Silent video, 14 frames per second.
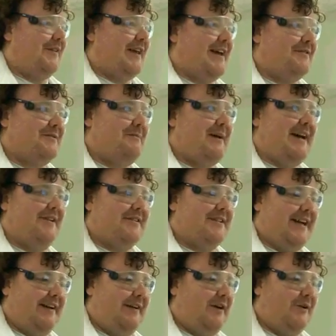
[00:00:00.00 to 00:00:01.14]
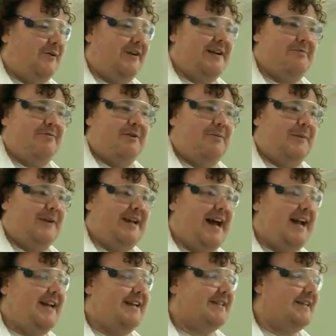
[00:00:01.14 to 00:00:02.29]
thousand pounds to get it upgraded properly
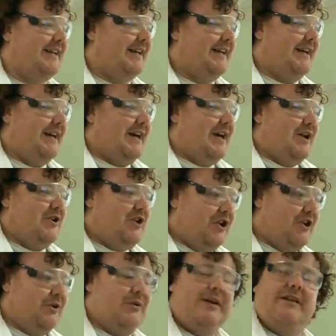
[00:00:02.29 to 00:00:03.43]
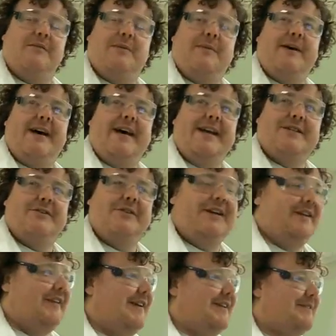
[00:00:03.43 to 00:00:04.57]
and it's new, it would be about eight or
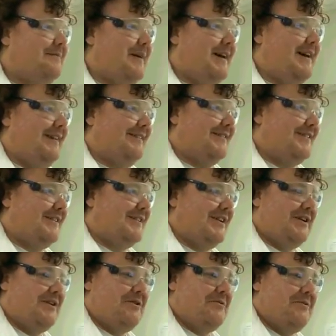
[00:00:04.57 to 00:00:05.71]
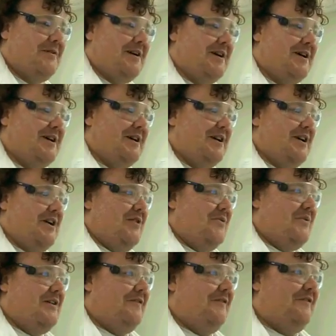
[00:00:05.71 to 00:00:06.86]
nine thousand pounds. So uh,
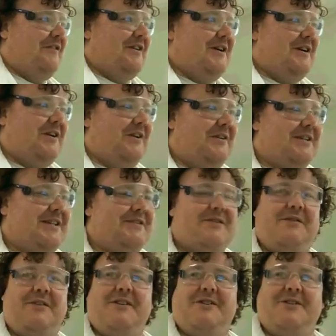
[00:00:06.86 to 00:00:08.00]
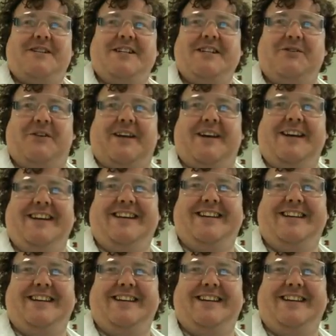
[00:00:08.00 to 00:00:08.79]
we've uh, got ourselves a very good deal there.